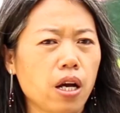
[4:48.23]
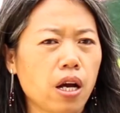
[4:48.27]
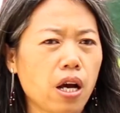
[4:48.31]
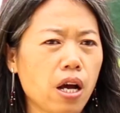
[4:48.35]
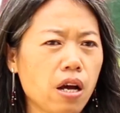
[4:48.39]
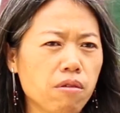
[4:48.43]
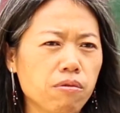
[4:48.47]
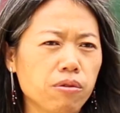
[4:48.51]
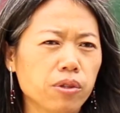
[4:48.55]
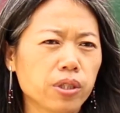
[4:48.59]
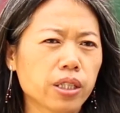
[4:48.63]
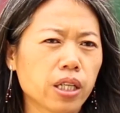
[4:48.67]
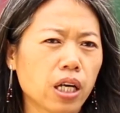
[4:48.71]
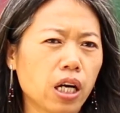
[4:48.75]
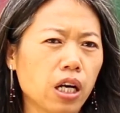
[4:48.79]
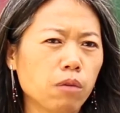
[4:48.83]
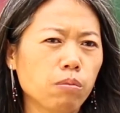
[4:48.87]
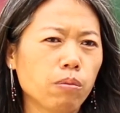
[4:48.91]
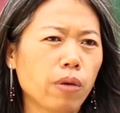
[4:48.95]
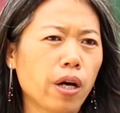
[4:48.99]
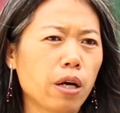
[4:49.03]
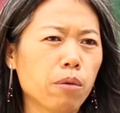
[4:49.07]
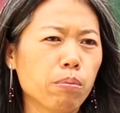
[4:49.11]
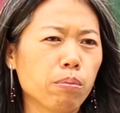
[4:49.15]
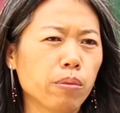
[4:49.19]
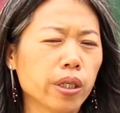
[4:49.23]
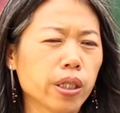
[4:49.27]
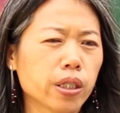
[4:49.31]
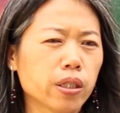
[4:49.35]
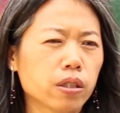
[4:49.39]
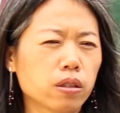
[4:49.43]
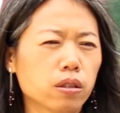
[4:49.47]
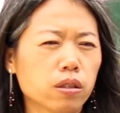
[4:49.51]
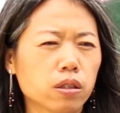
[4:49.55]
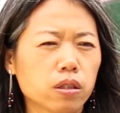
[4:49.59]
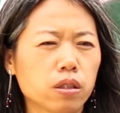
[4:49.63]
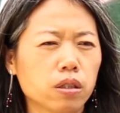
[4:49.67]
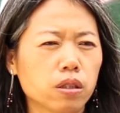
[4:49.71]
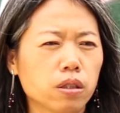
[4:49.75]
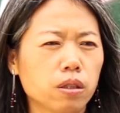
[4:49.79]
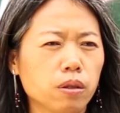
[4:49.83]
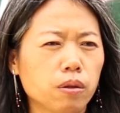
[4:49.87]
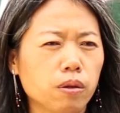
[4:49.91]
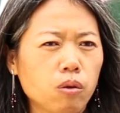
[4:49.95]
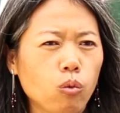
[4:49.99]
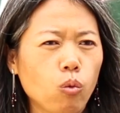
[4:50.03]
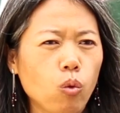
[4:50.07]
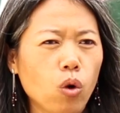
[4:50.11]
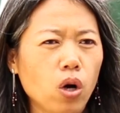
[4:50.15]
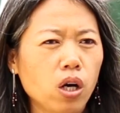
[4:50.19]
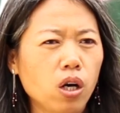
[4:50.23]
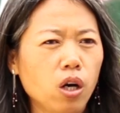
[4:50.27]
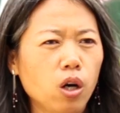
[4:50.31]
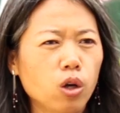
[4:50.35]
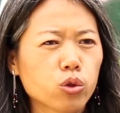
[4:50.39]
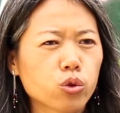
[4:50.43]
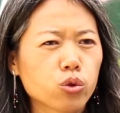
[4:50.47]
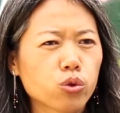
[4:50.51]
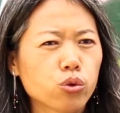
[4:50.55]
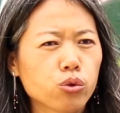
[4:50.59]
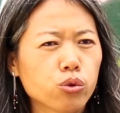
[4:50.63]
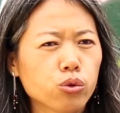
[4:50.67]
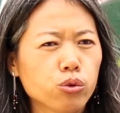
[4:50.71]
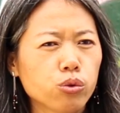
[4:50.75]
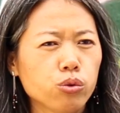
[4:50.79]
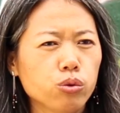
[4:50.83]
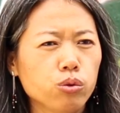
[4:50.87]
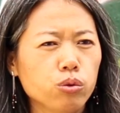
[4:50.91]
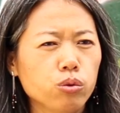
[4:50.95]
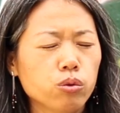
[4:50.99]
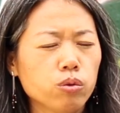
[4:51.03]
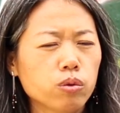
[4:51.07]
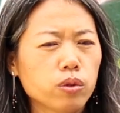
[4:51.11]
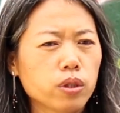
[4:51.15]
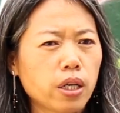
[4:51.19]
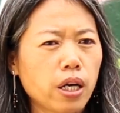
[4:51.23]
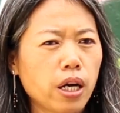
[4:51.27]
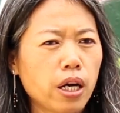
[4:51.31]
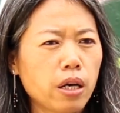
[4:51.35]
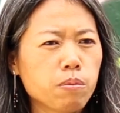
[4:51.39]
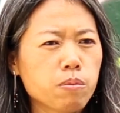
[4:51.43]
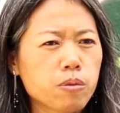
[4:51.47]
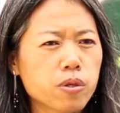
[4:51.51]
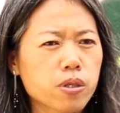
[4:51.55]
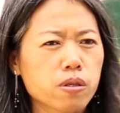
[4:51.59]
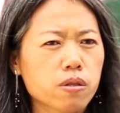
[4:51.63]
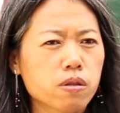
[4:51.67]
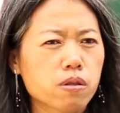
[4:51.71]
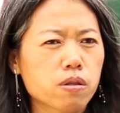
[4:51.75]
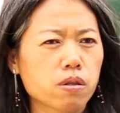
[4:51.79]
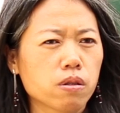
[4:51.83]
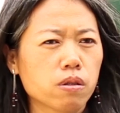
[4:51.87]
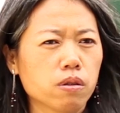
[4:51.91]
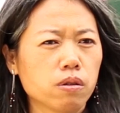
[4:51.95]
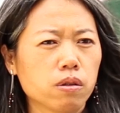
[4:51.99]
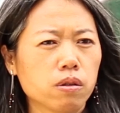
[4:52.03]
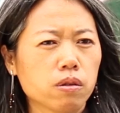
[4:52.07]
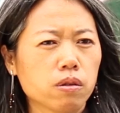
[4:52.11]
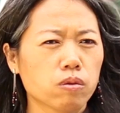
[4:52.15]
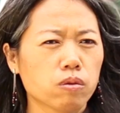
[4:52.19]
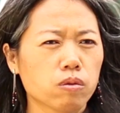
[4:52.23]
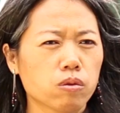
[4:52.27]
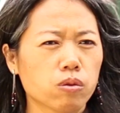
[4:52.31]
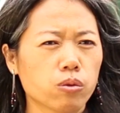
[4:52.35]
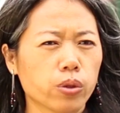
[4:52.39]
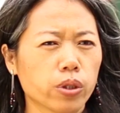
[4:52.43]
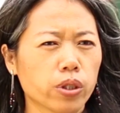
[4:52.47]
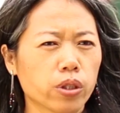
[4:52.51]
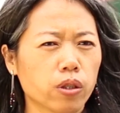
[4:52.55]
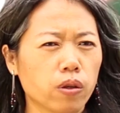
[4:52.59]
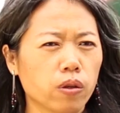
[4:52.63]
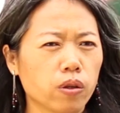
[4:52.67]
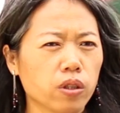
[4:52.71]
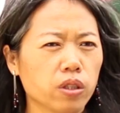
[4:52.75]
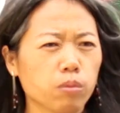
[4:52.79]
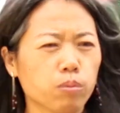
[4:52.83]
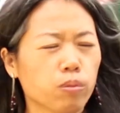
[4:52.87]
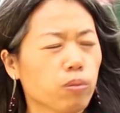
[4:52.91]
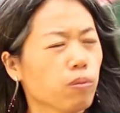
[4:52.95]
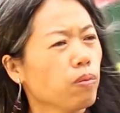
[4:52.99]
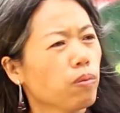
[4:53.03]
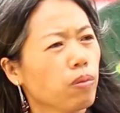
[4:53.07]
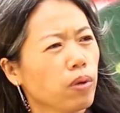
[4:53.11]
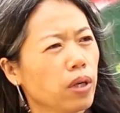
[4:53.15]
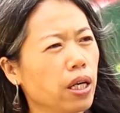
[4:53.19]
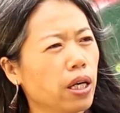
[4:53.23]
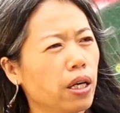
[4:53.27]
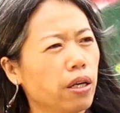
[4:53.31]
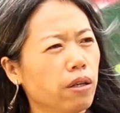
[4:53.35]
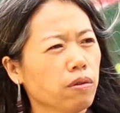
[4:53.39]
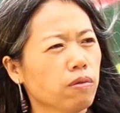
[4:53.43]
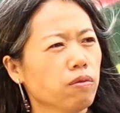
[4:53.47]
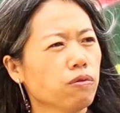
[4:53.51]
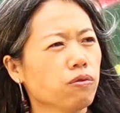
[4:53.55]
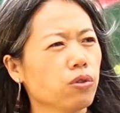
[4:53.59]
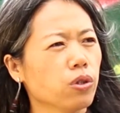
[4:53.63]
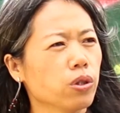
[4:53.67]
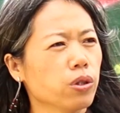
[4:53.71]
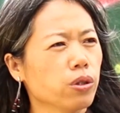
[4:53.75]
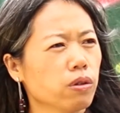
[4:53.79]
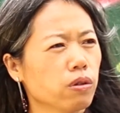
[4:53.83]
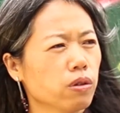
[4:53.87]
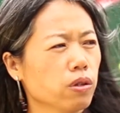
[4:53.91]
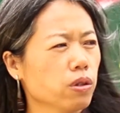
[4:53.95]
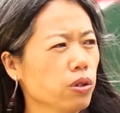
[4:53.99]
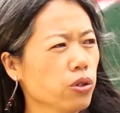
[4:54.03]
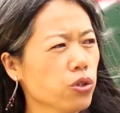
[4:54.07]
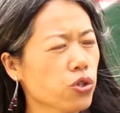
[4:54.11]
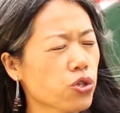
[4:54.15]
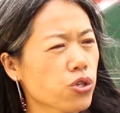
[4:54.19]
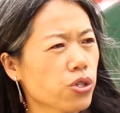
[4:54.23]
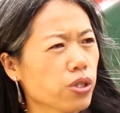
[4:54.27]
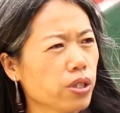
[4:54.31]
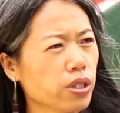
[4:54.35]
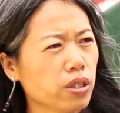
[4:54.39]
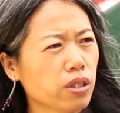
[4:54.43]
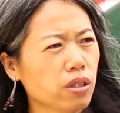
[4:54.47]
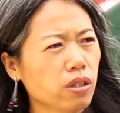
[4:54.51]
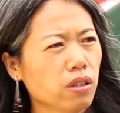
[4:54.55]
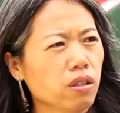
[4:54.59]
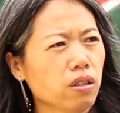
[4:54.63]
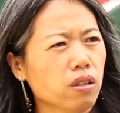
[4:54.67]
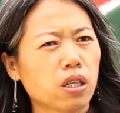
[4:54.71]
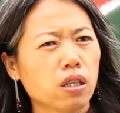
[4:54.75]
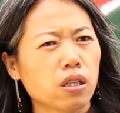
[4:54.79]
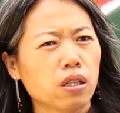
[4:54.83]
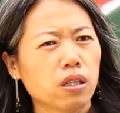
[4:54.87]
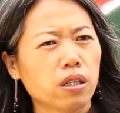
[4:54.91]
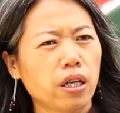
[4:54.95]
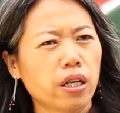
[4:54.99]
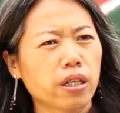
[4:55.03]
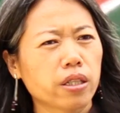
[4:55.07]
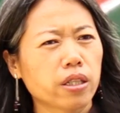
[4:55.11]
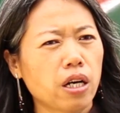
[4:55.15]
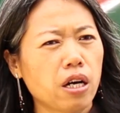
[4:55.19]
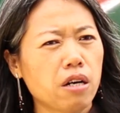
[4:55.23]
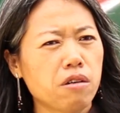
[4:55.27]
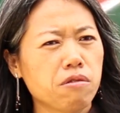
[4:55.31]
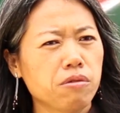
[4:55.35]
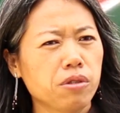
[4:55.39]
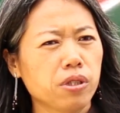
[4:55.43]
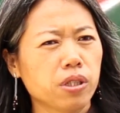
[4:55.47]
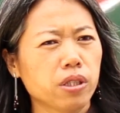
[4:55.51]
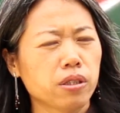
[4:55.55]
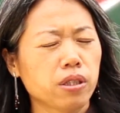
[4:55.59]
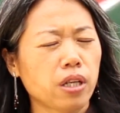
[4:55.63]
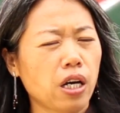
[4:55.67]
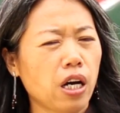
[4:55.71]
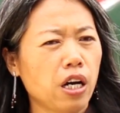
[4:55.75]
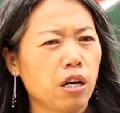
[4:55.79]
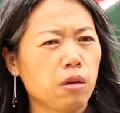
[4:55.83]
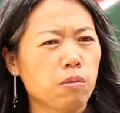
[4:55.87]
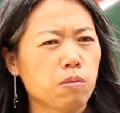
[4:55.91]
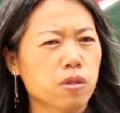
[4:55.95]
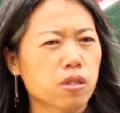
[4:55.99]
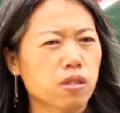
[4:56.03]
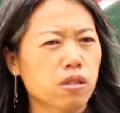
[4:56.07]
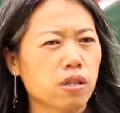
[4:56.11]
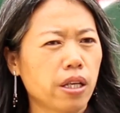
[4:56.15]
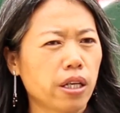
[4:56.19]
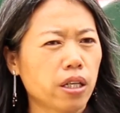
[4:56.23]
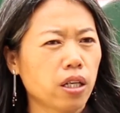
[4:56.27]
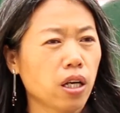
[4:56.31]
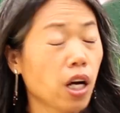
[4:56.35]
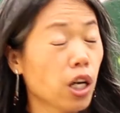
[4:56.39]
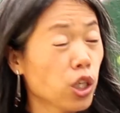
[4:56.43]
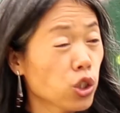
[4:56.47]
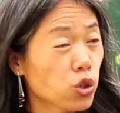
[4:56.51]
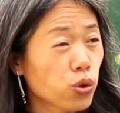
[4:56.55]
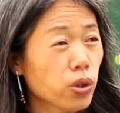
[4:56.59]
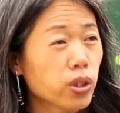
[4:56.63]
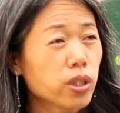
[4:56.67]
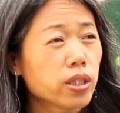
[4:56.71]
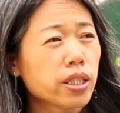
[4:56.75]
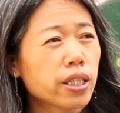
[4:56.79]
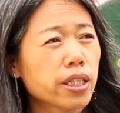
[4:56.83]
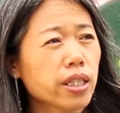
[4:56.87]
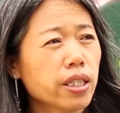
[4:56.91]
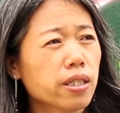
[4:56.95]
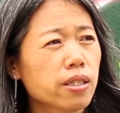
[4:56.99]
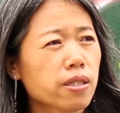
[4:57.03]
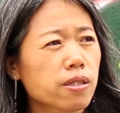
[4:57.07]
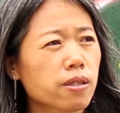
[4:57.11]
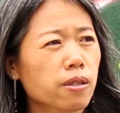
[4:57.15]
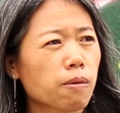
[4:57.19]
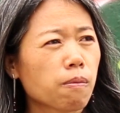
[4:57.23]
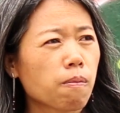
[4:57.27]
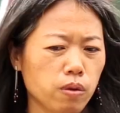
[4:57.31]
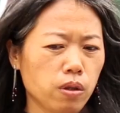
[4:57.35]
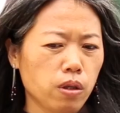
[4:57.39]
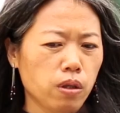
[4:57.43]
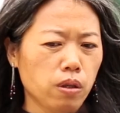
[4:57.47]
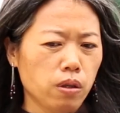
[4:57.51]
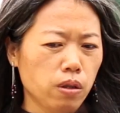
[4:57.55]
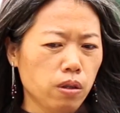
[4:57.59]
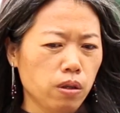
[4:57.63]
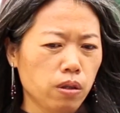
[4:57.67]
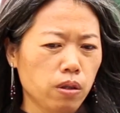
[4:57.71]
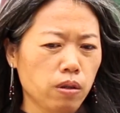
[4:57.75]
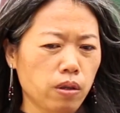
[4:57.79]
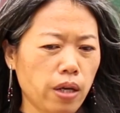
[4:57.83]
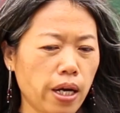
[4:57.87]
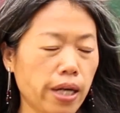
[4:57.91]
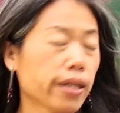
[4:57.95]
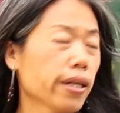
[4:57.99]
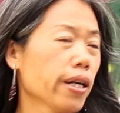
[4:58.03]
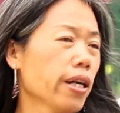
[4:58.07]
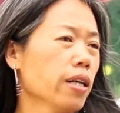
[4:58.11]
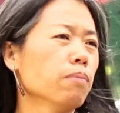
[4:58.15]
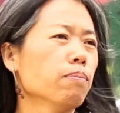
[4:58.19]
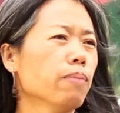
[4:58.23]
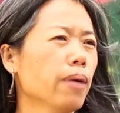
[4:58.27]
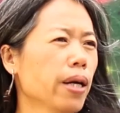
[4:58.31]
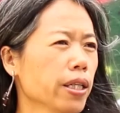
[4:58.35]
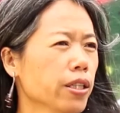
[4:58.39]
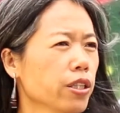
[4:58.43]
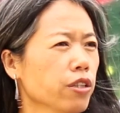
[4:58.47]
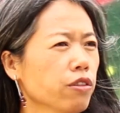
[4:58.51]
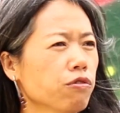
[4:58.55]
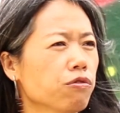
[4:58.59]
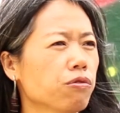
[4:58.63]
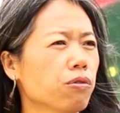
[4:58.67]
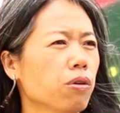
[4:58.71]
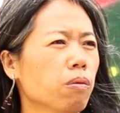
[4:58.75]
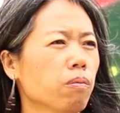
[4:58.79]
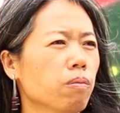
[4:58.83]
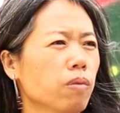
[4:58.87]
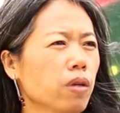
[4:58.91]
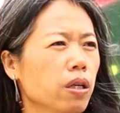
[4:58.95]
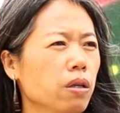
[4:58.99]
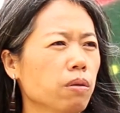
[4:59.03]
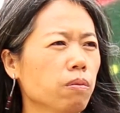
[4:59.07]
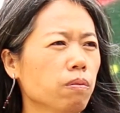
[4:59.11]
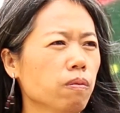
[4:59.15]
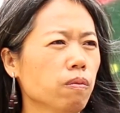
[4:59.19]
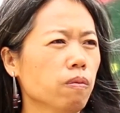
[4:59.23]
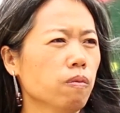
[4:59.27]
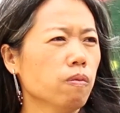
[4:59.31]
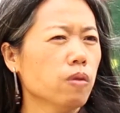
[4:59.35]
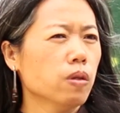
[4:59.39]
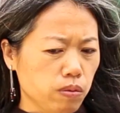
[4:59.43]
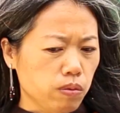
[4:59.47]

Every time I make one or two times recording plan for each year, like every times like 100 days, I get money from them.